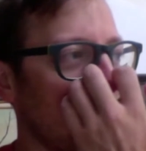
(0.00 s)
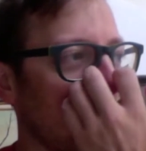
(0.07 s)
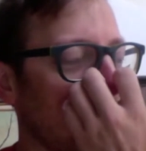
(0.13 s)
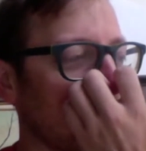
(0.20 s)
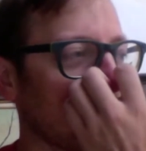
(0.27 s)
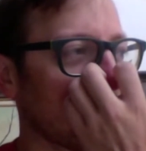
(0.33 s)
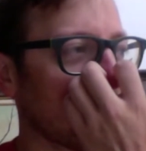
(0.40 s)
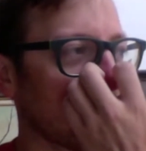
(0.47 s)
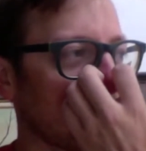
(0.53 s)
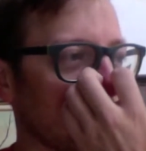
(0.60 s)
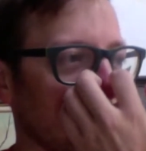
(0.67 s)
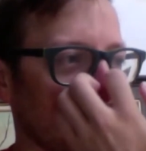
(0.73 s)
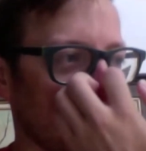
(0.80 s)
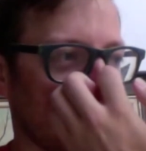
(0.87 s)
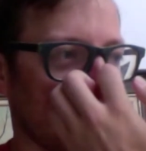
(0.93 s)
I think that's
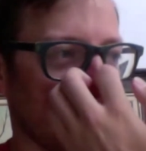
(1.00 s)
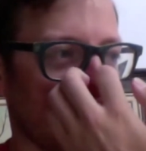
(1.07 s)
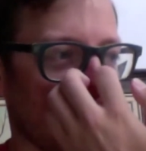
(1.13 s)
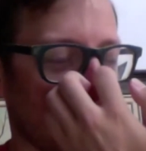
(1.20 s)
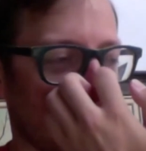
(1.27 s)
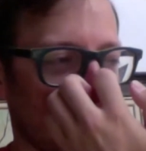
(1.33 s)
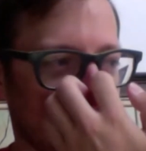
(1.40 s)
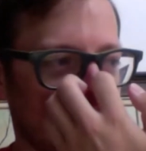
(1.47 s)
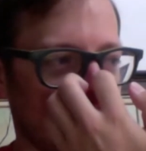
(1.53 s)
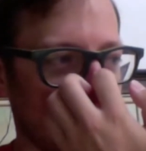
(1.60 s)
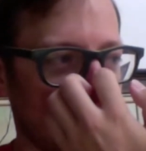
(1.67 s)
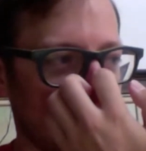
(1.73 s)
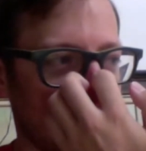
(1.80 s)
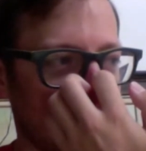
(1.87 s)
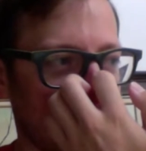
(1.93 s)
sort of where,
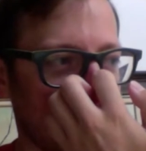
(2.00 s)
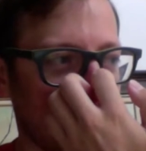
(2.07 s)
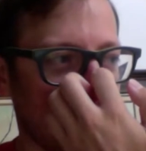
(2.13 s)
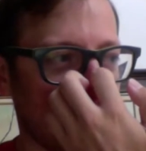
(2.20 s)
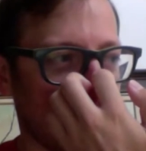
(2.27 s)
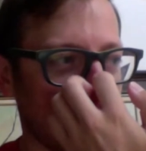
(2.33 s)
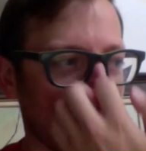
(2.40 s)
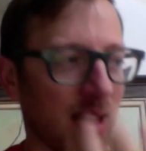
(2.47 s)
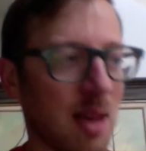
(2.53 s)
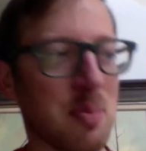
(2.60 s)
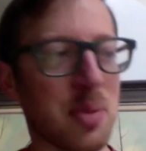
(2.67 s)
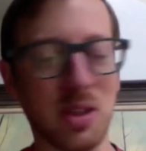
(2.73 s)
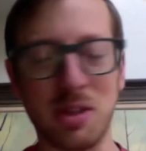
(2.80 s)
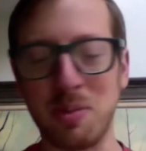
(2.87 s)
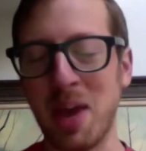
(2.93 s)
I
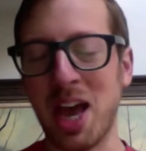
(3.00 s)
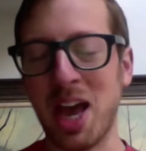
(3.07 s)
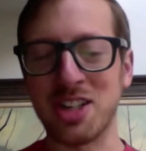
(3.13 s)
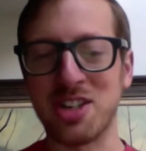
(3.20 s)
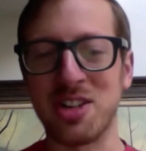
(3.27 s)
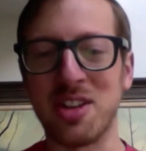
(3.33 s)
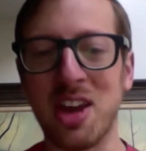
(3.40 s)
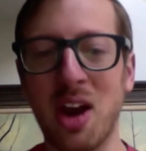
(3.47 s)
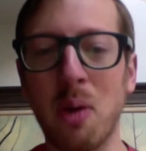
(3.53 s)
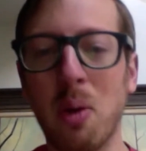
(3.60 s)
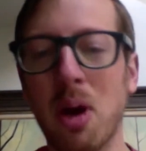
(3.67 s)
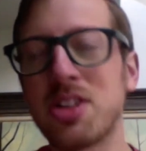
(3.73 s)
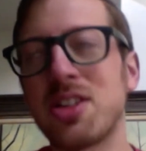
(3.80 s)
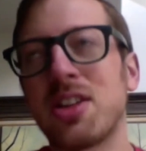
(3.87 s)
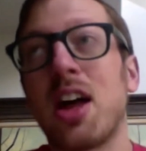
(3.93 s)
built a passion there. I
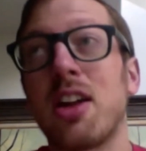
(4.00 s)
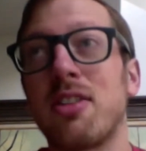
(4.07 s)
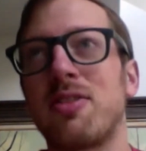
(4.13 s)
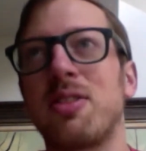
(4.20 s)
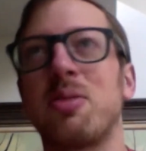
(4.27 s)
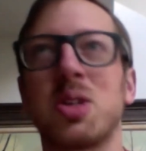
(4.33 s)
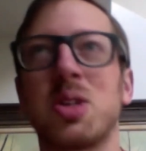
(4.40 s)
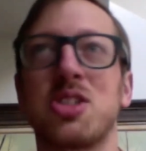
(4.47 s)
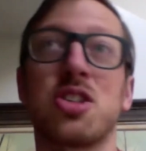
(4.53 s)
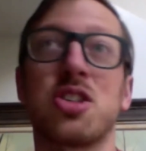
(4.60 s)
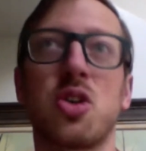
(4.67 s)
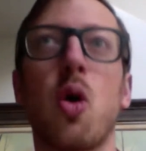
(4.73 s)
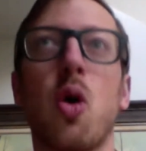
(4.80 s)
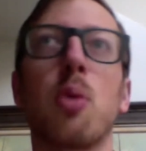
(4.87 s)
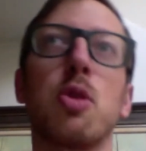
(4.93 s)
watched a lot of, it wasn't
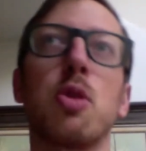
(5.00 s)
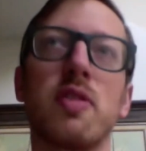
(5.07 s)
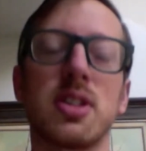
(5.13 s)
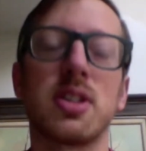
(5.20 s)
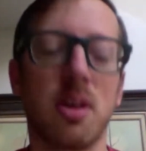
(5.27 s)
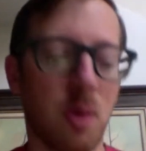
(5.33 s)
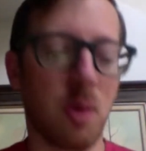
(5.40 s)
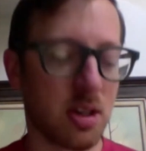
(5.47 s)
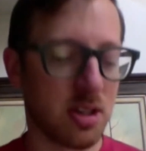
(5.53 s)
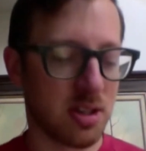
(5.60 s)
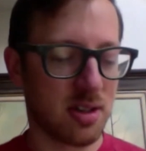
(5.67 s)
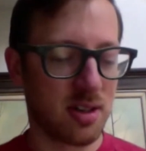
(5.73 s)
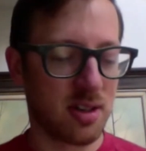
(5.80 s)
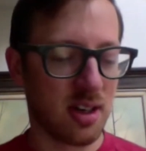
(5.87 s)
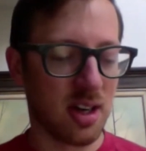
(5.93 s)
just horror movies. I watched,
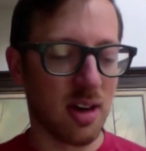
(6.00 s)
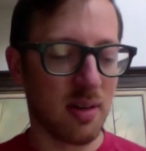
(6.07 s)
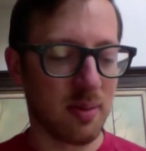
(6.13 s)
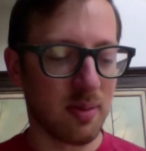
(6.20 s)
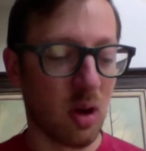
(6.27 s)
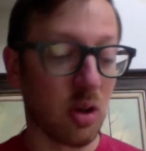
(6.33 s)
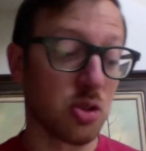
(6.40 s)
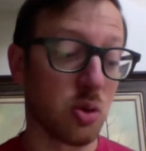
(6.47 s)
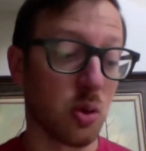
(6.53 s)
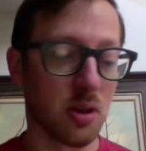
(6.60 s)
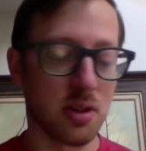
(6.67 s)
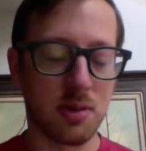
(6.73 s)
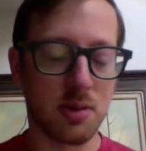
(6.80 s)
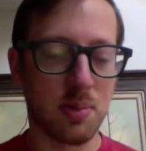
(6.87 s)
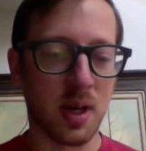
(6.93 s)
all
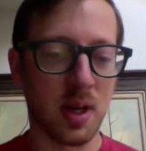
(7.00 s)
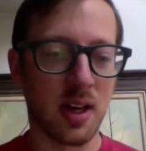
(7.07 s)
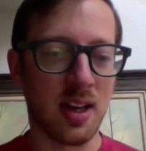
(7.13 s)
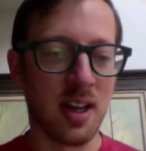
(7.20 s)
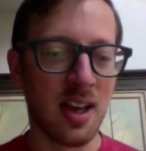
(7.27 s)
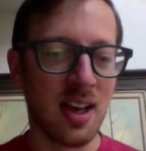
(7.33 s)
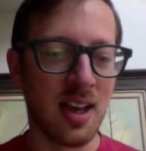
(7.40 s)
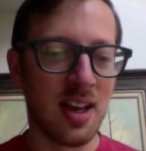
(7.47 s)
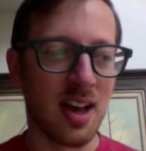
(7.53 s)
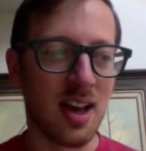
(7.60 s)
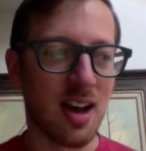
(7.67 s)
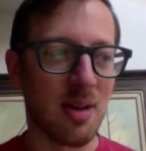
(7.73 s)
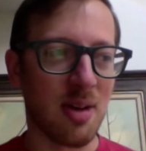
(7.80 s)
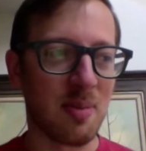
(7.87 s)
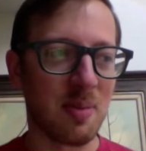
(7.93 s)
sorts, but
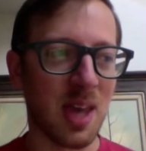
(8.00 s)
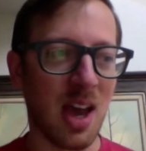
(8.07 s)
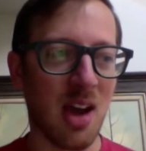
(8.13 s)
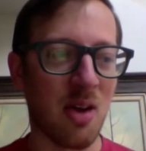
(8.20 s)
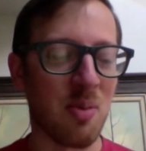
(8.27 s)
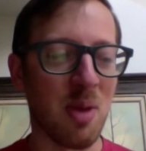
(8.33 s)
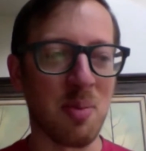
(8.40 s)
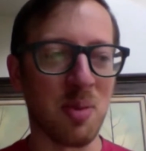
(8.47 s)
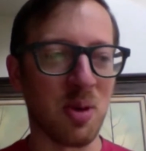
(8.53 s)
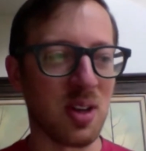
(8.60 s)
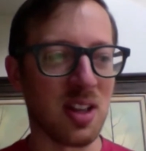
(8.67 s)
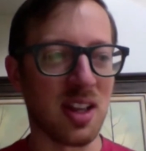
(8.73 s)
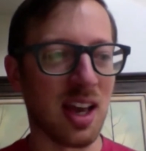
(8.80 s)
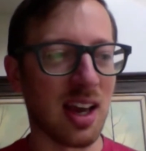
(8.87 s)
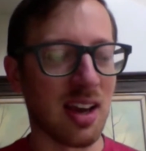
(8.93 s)
I remember
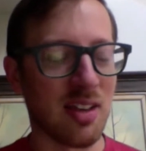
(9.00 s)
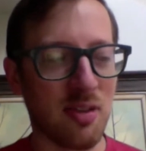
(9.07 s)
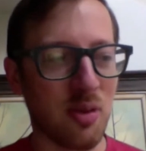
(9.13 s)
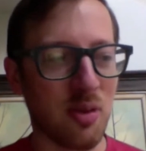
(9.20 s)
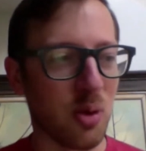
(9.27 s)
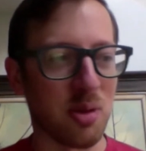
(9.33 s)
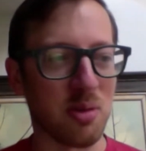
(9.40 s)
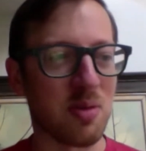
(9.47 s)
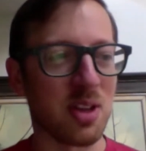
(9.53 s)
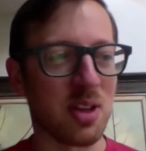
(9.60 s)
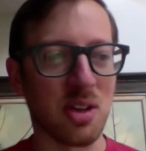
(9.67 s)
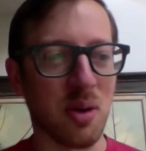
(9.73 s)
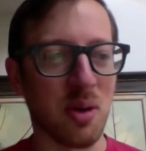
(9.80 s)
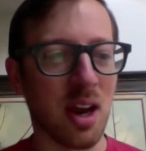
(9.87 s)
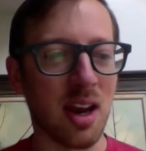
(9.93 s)
in like 4th or
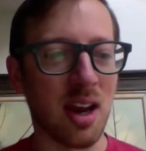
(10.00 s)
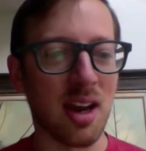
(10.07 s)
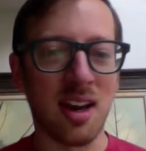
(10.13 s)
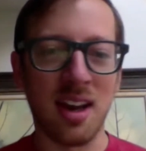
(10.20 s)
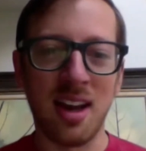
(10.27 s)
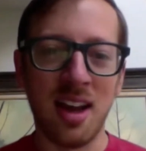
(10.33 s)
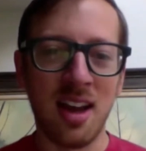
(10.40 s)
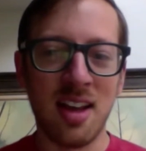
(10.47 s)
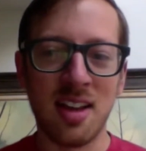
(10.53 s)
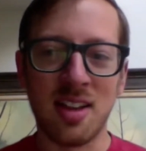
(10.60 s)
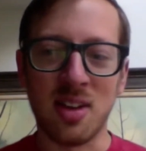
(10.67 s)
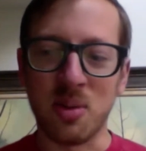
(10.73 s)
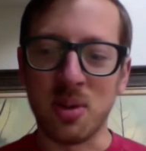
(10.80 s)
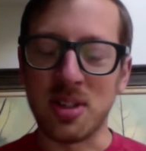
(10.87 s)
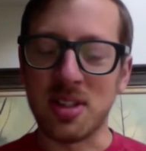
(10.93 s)
5th grade,
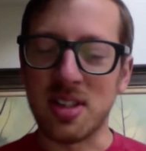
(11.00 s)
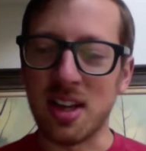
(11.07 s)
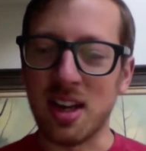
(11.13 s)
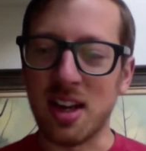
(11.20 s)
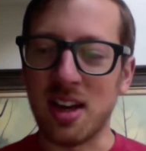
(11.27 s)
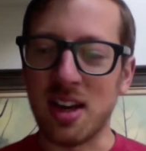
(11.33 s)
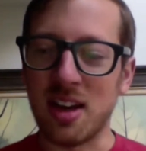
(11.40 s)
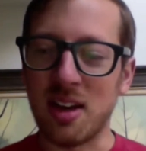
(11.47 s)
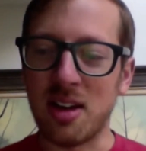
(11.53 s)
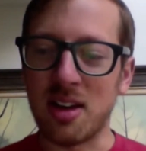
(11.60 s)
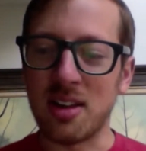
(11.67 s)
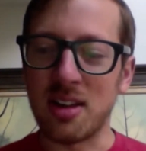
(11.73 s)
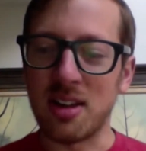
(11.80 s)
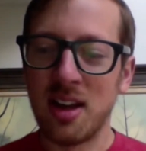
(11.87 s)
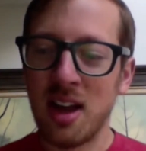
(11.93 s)
there was
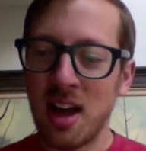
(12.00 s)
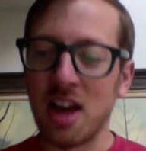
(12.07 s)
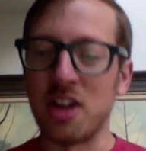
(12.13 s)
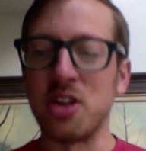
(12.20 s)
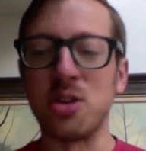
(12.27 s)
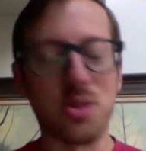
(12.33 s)
a new